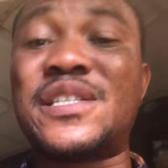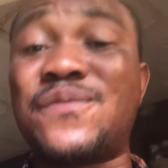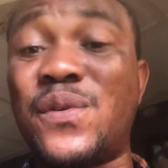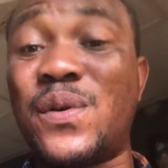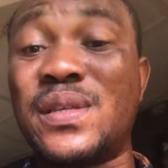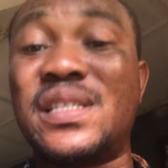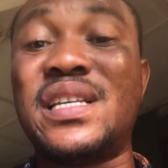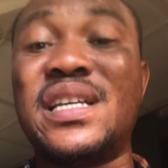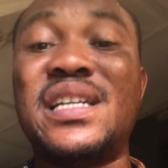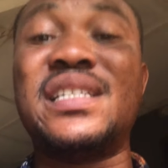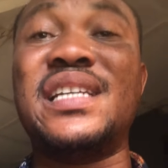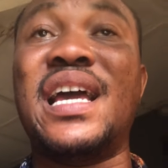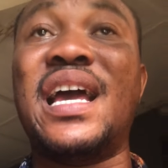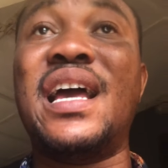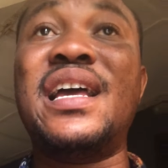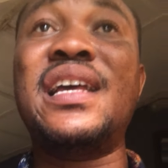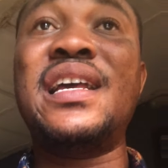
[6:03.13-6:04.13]
for zinc
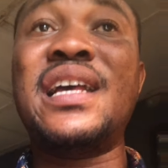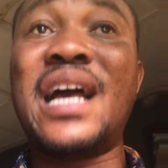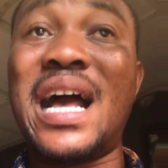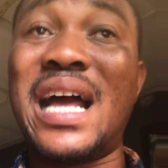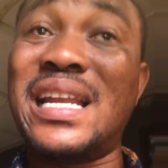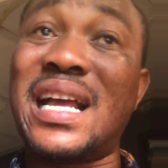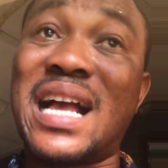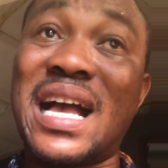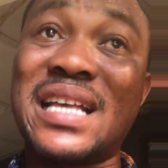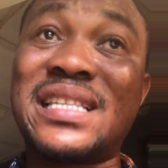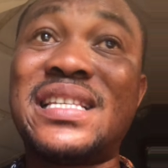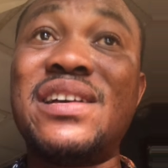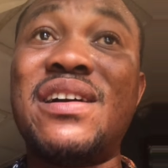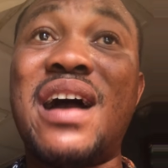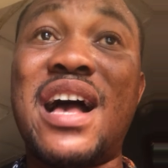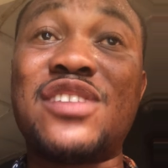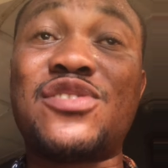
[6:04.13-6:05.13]
there, and they can still
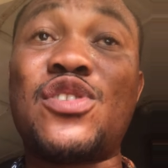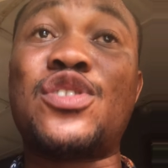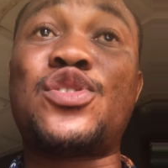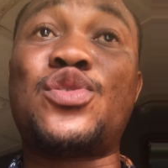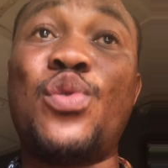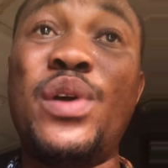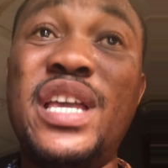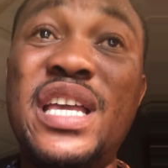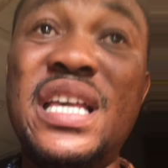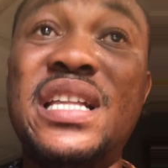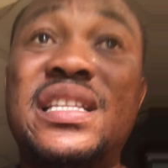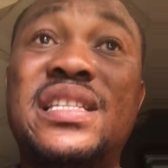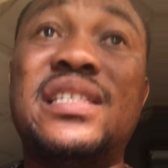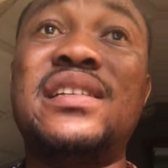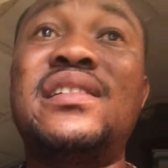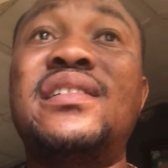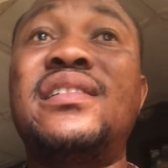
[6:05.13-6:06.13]
ask us to eat
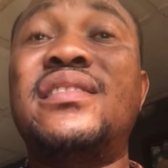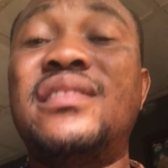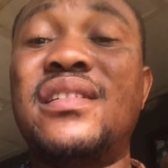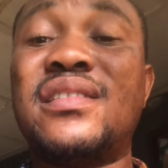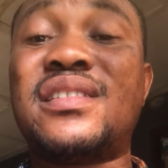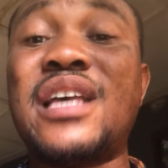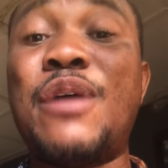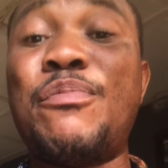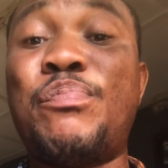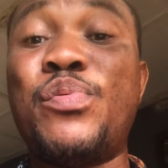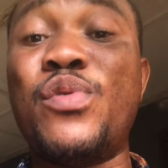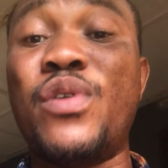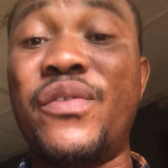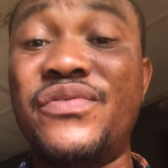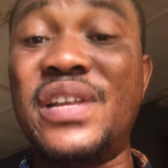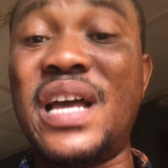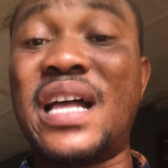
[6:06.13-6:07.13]
the sample
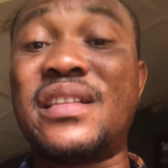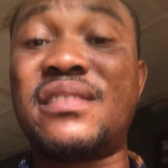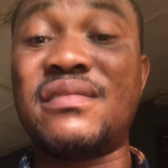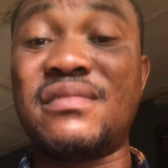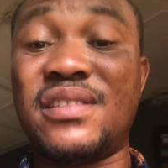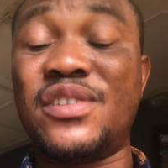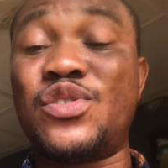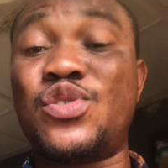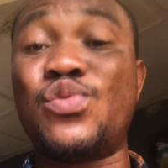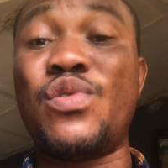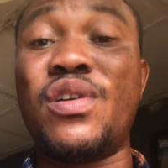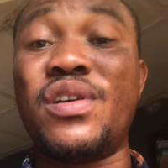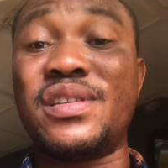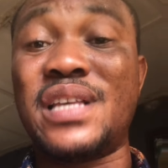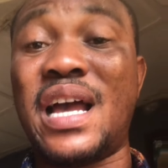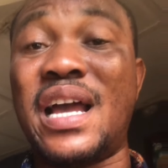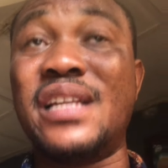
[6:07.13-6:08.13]
of that zinc 2
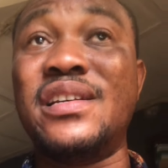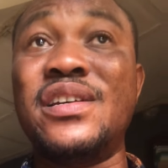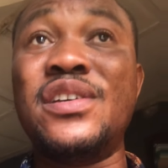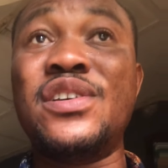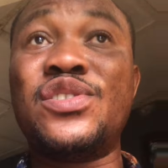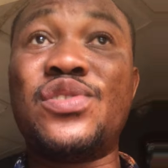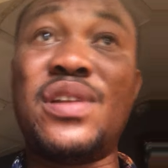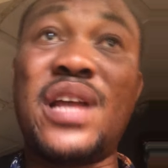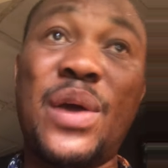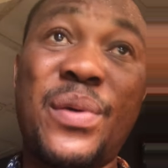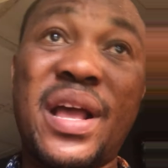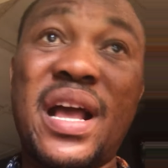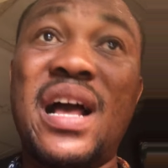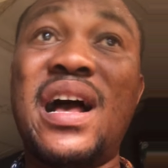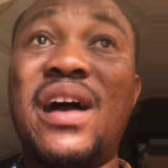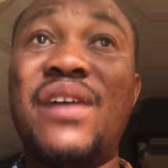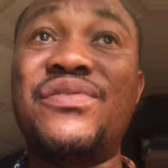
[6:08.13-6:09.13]
oxide so that you can
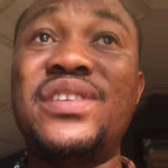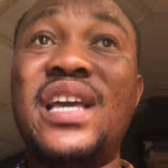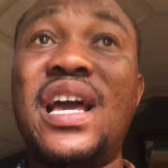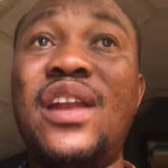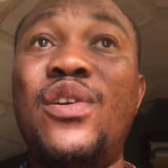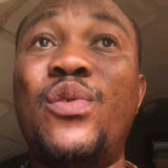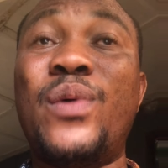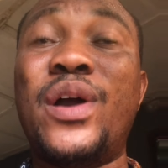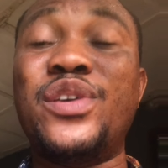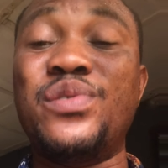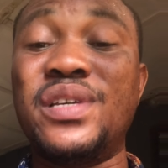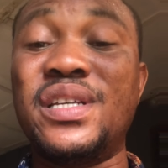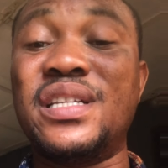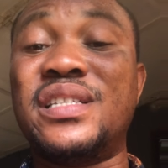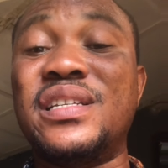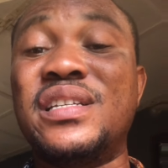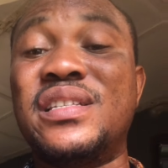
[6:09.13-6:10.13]
have yellow when you
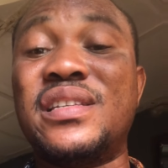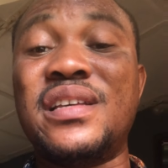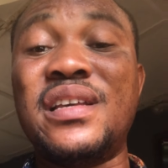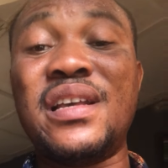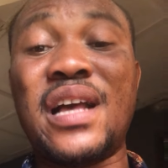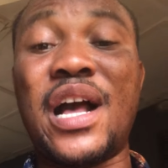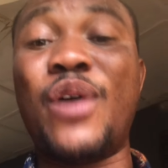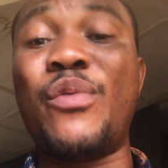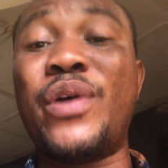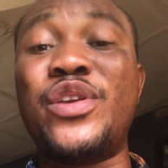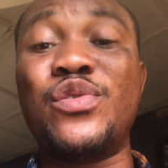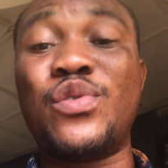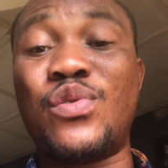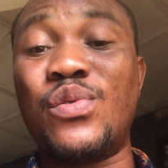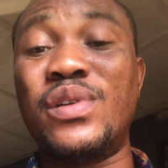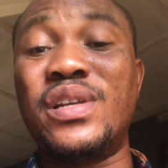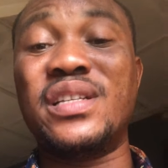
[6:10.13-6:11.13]
eat it, and when you
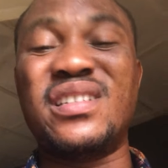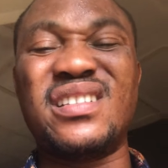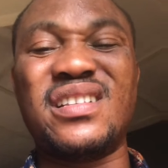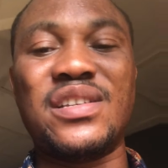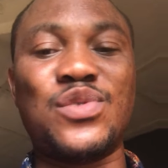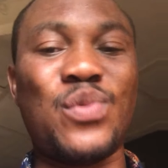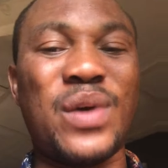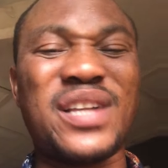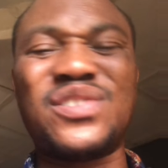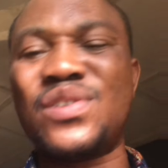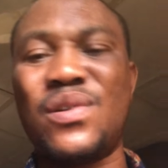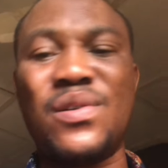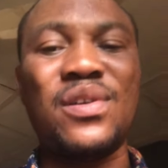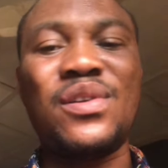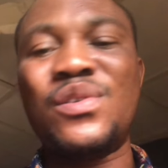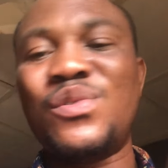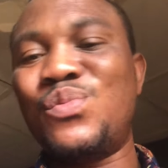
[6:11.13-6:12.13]
cool it, it is white. So
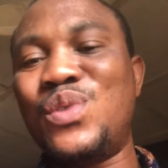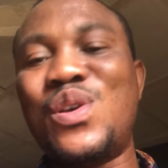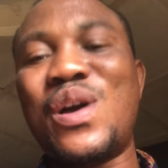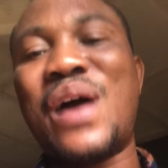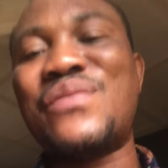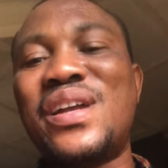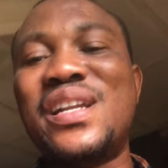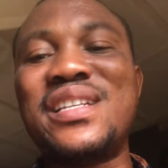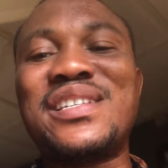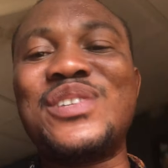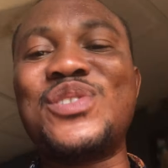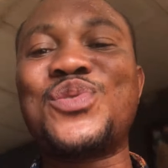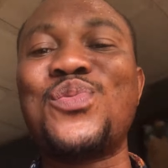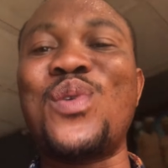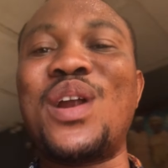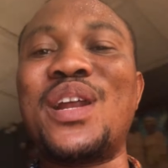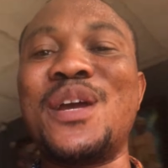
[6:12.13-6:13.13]
you don't have anything to
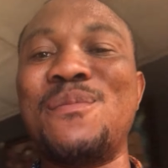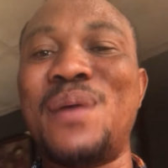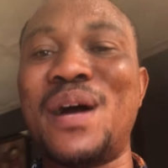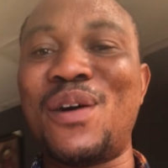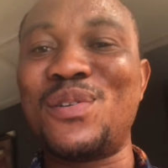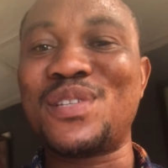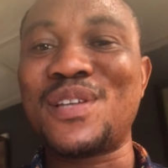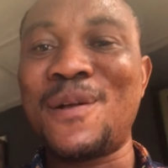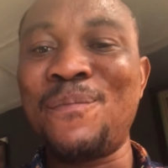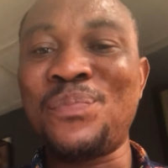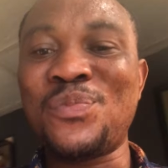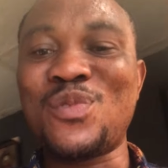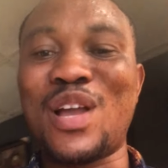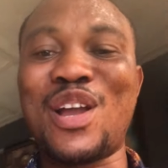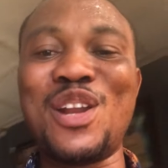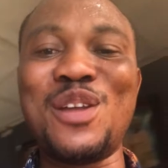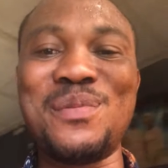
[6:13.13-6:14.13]
worry about.
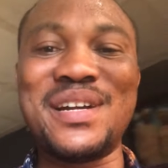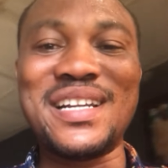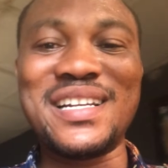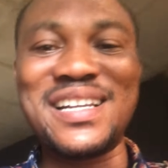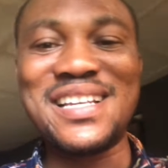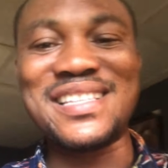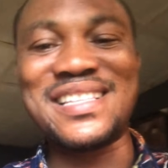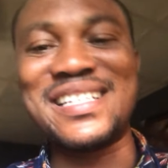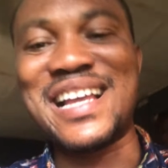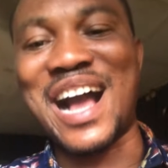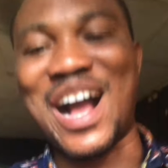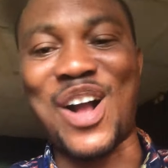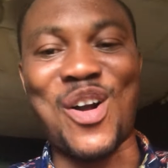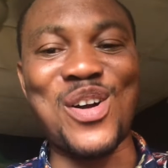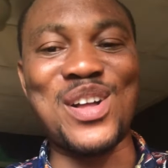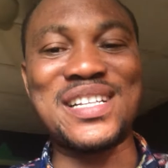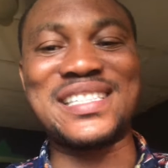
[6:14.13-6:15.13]
We're going to be releasing our
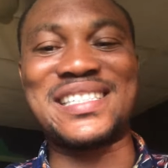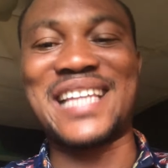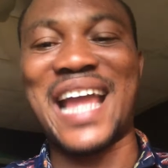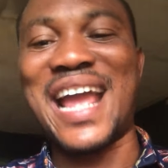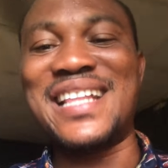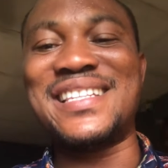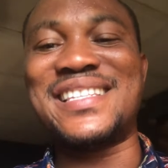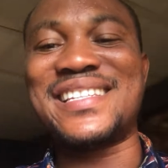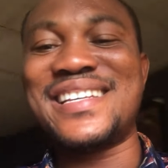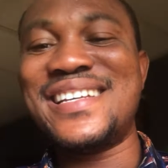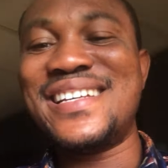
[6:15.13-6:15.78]
content